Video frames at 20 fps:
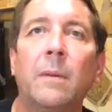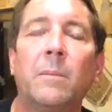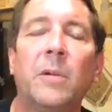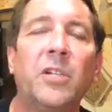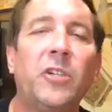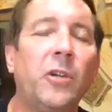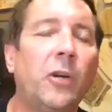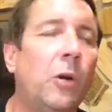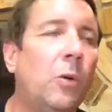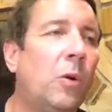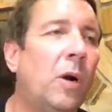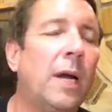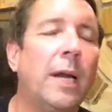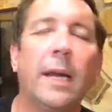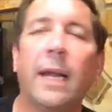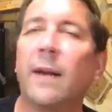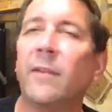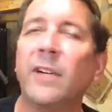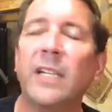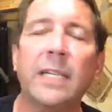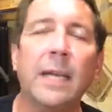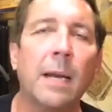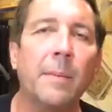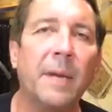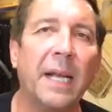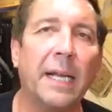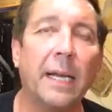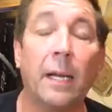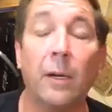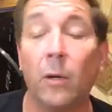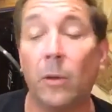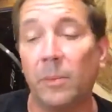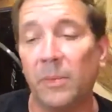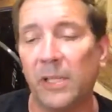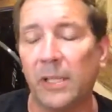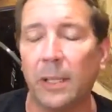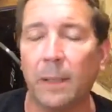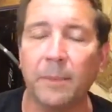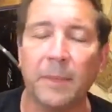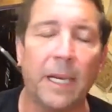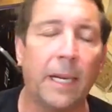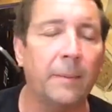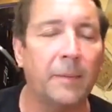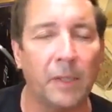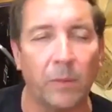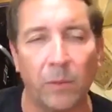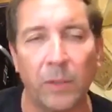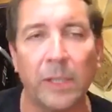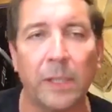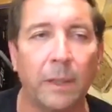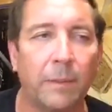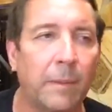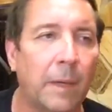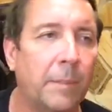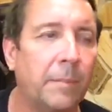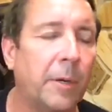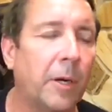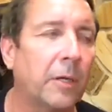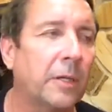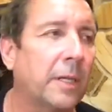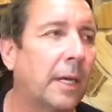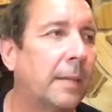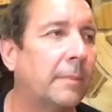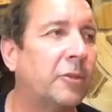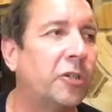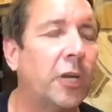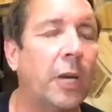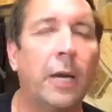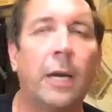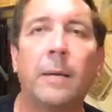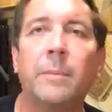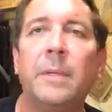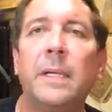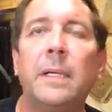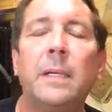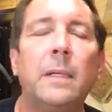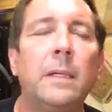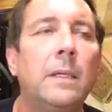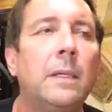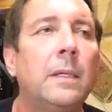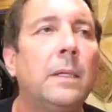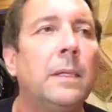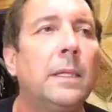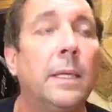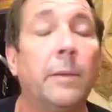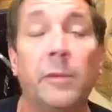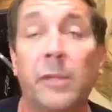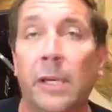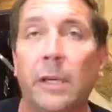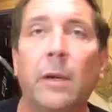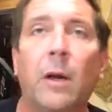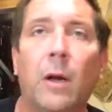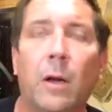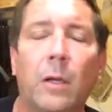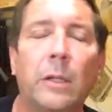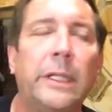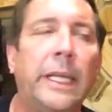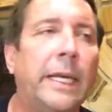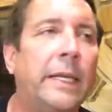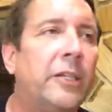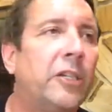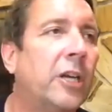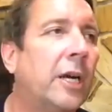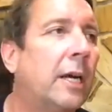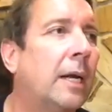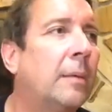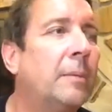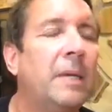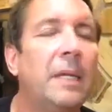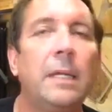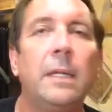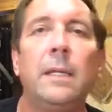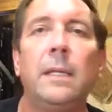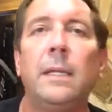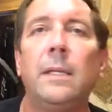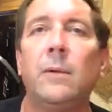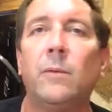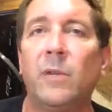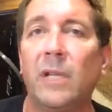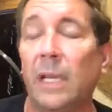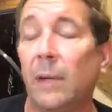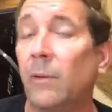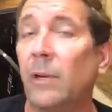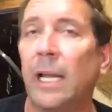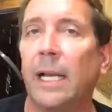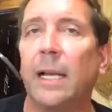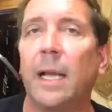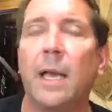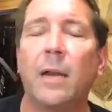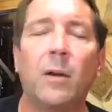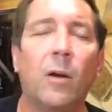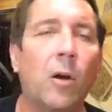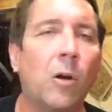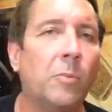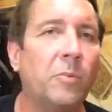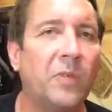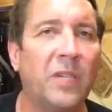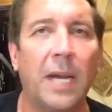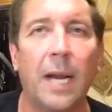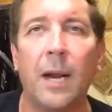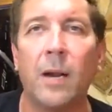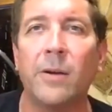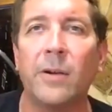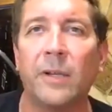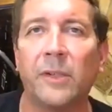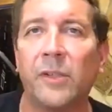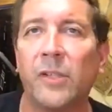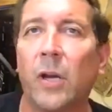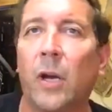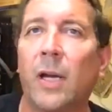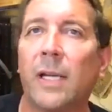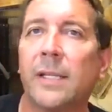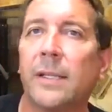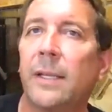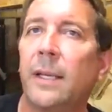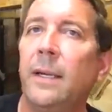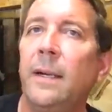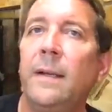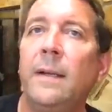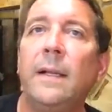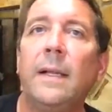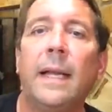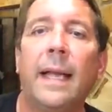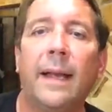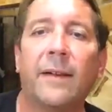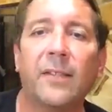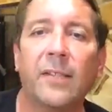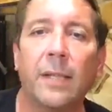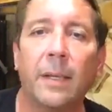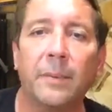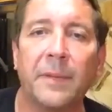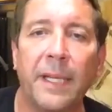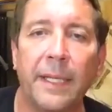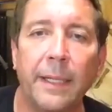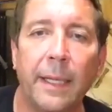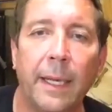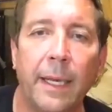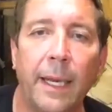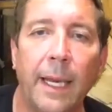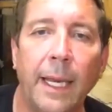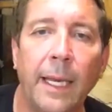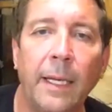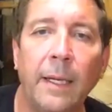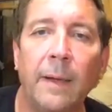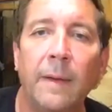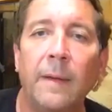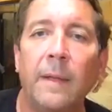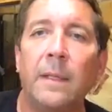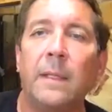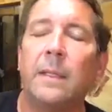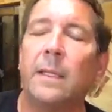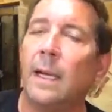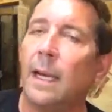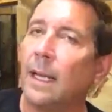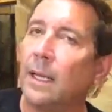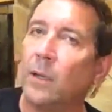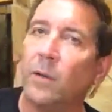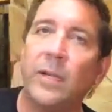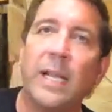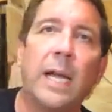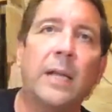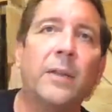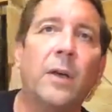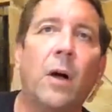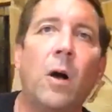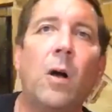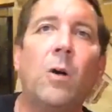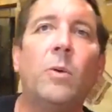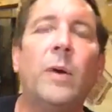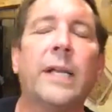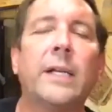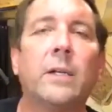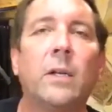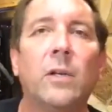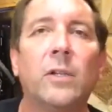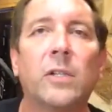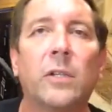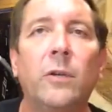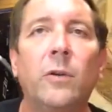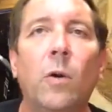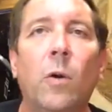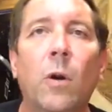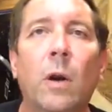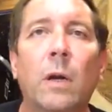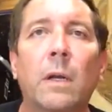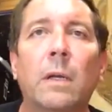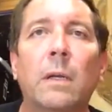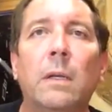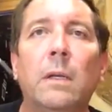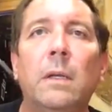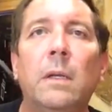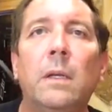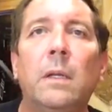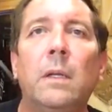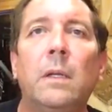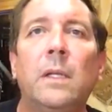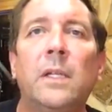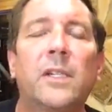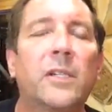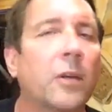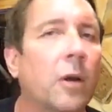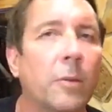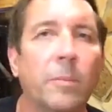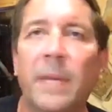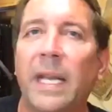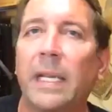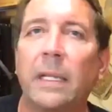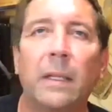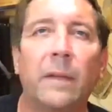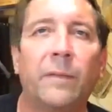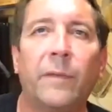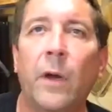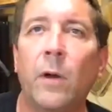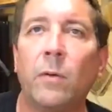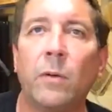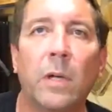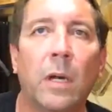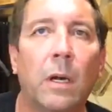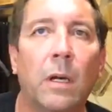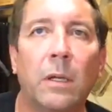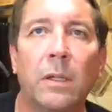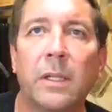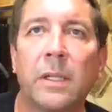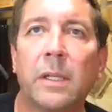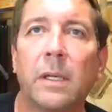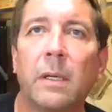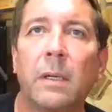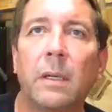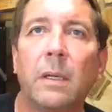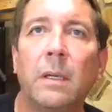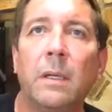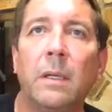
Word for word: But you know what? Every time I got home, sometimes it wasn't a part time job, it was an all day job. When, when I got home, tired, exhausted, have something to eat, then I go down the hallway, close the door, start making the phone calls.